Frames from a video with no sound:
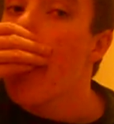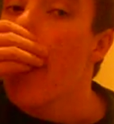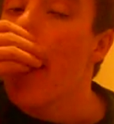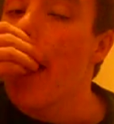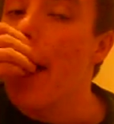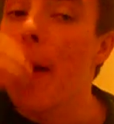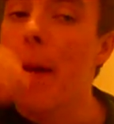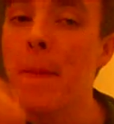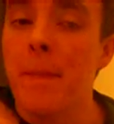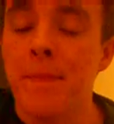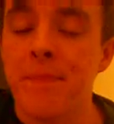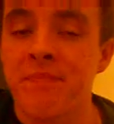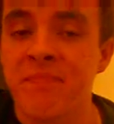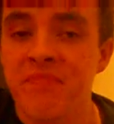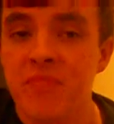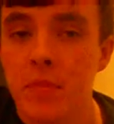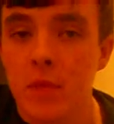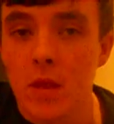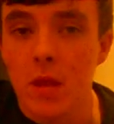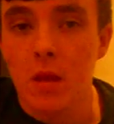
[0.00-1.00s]

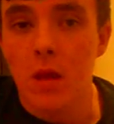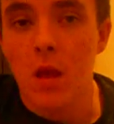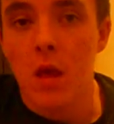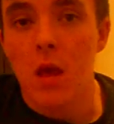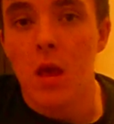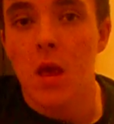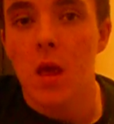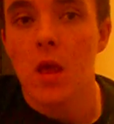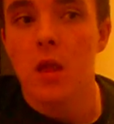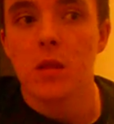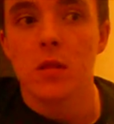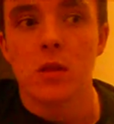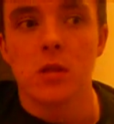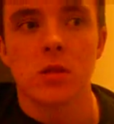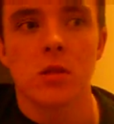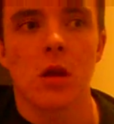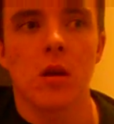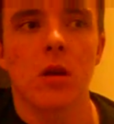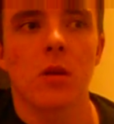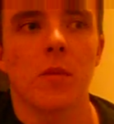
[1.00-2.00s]
The
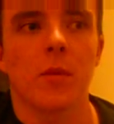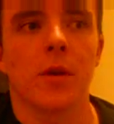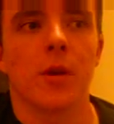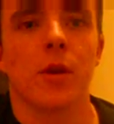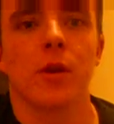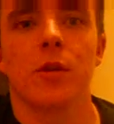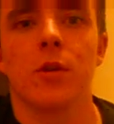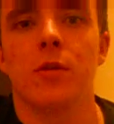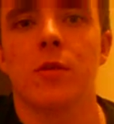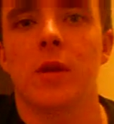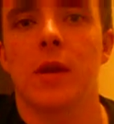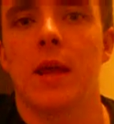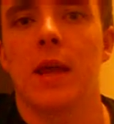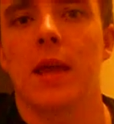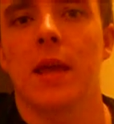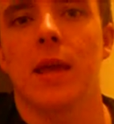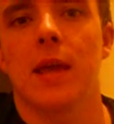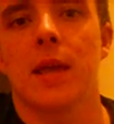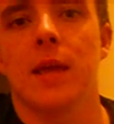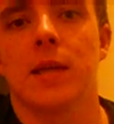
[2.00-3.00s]
song that we're going to do
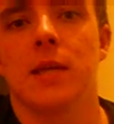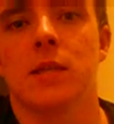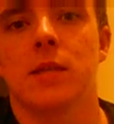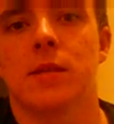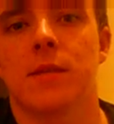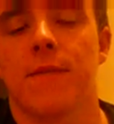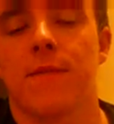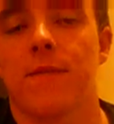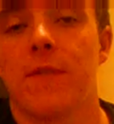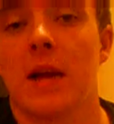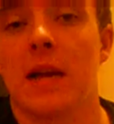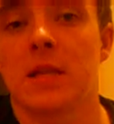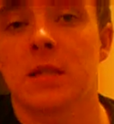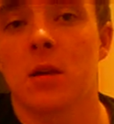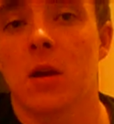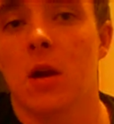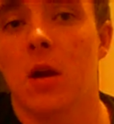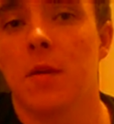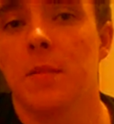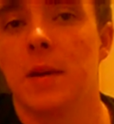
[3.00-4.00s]
today is Fast
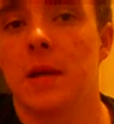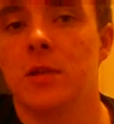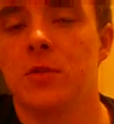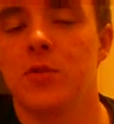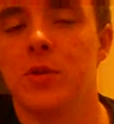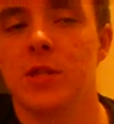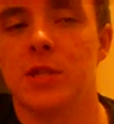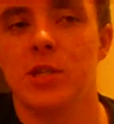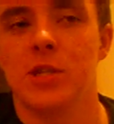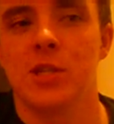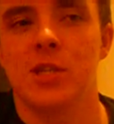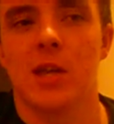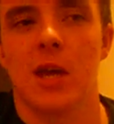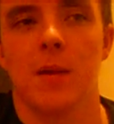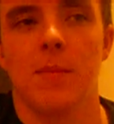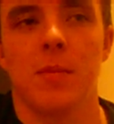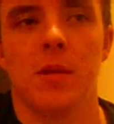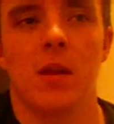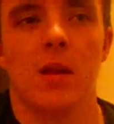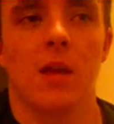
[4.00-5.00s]
Car by Tracy
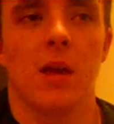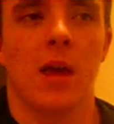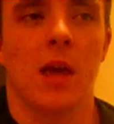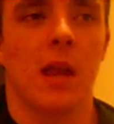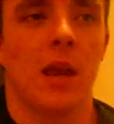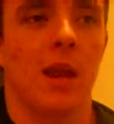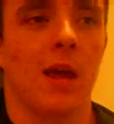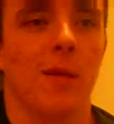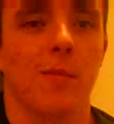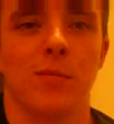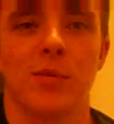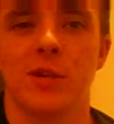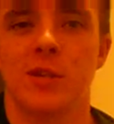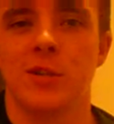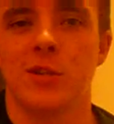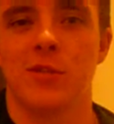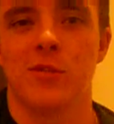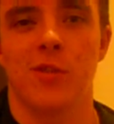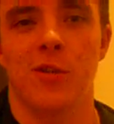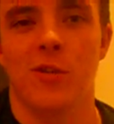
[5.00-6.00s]
Chapman, and I'm
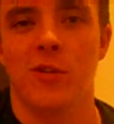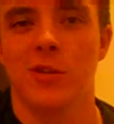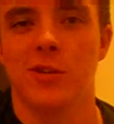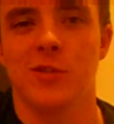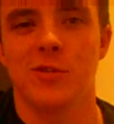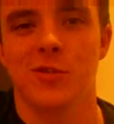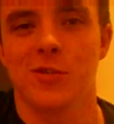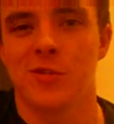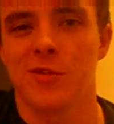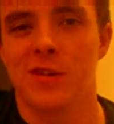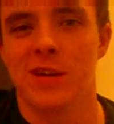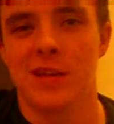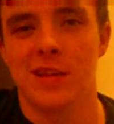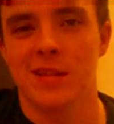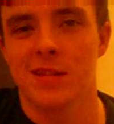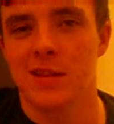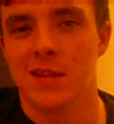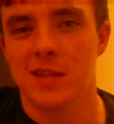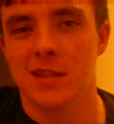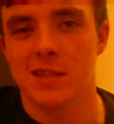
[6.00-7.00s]
pretty sure that all of you agree
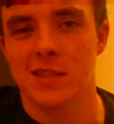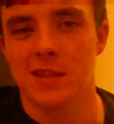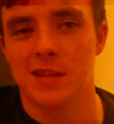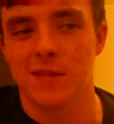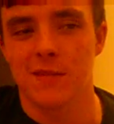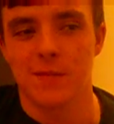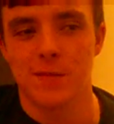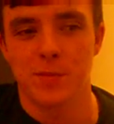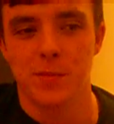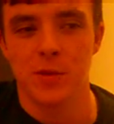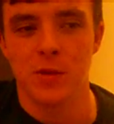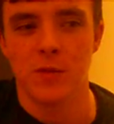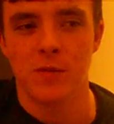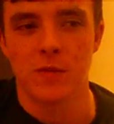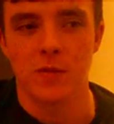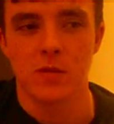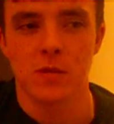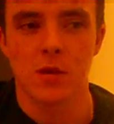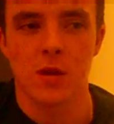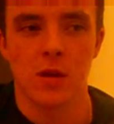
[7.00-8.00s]
that it's a
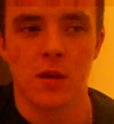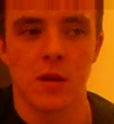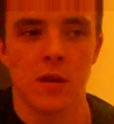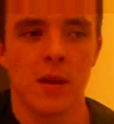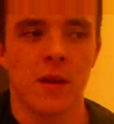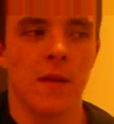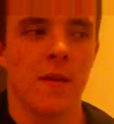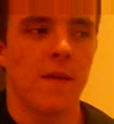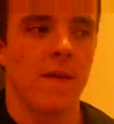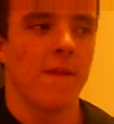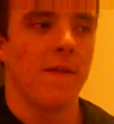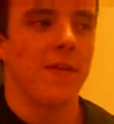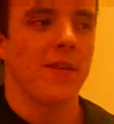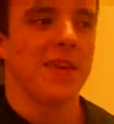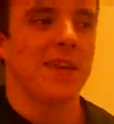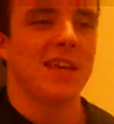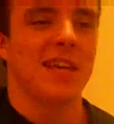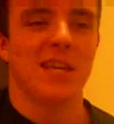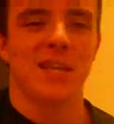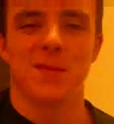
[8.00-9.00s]
beautiful song and
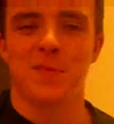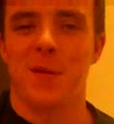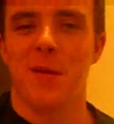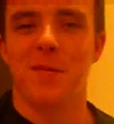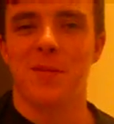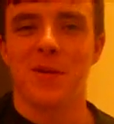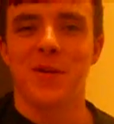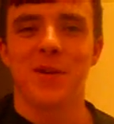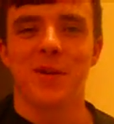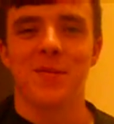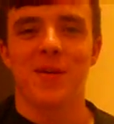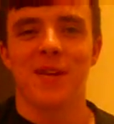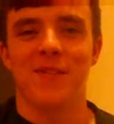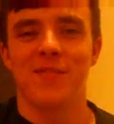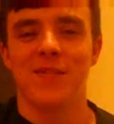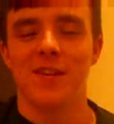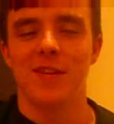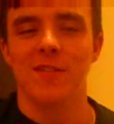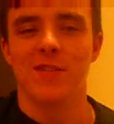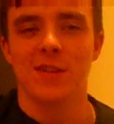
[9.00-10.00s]
it's probably one of my
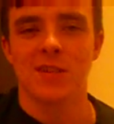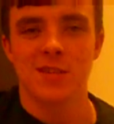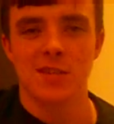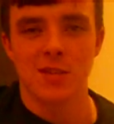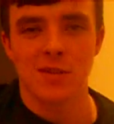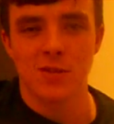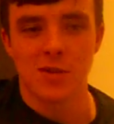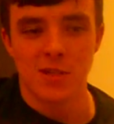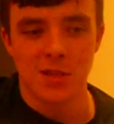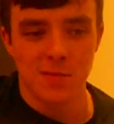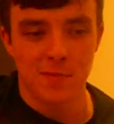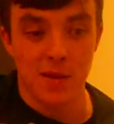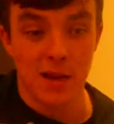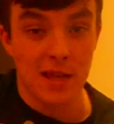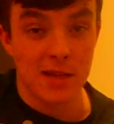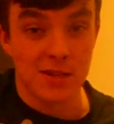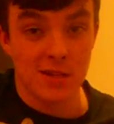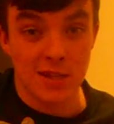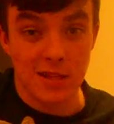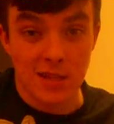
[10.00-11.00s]
favourites, so it's a
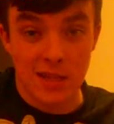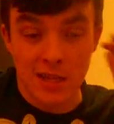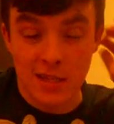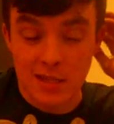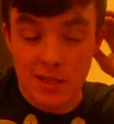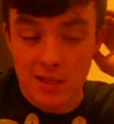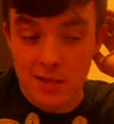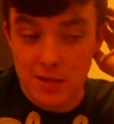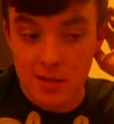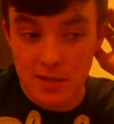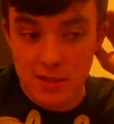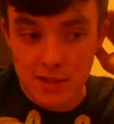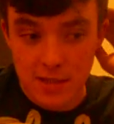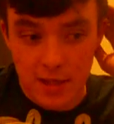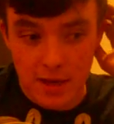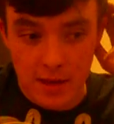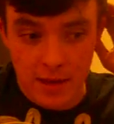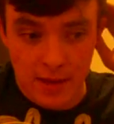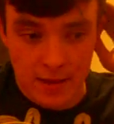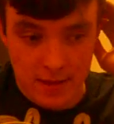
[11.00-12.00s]
pleasure to teach it to you
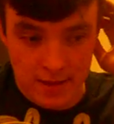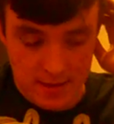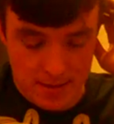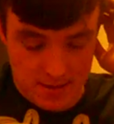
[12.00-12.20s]
today.